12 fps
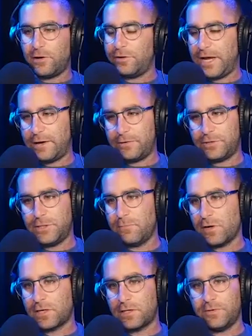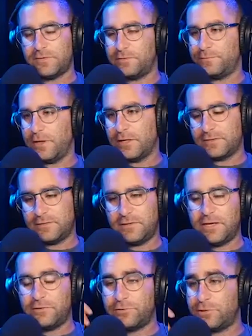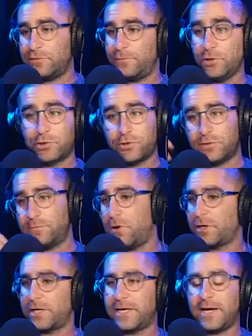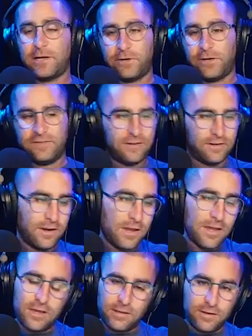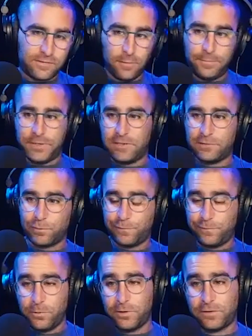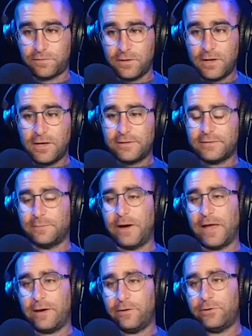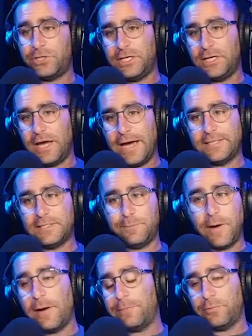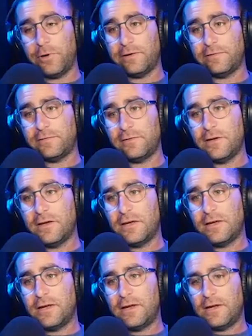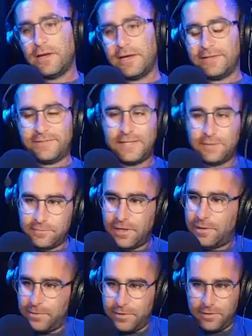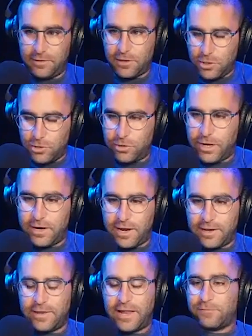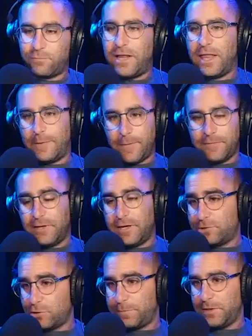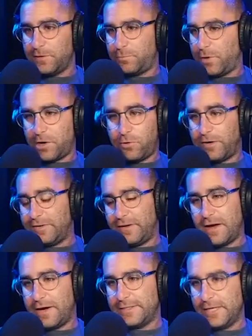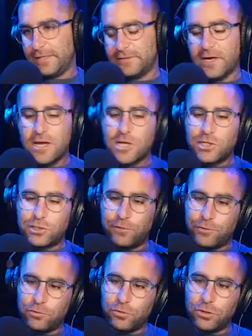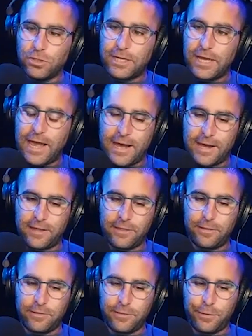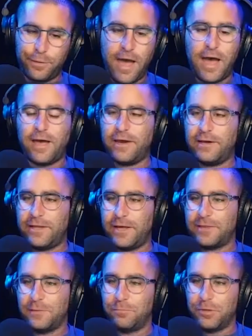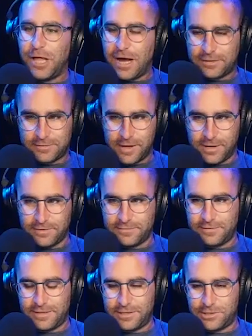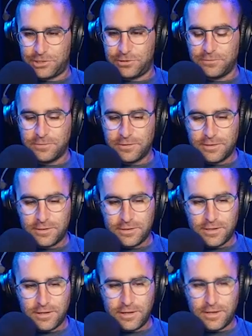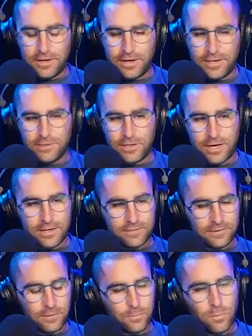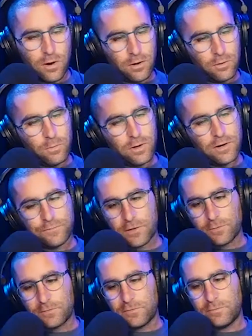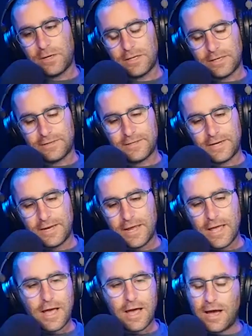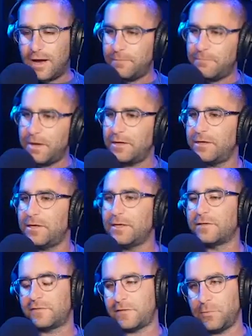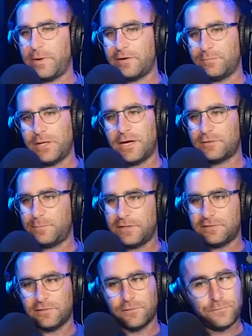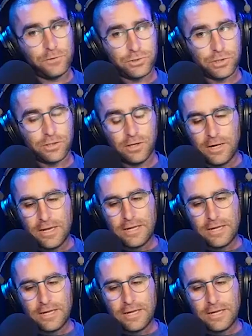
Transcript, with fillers: all the energy market was in flux, and the energy's futures market got crazy, and these companies were forced to buy energy at spot price. Eh, you kind of, and that's why a lot of people's electric bills went crazy high in Texas. So if you look at that and like the block size issue, and you kind of say, whoa, what if there was a way to like say, I may need some amount of block space in the future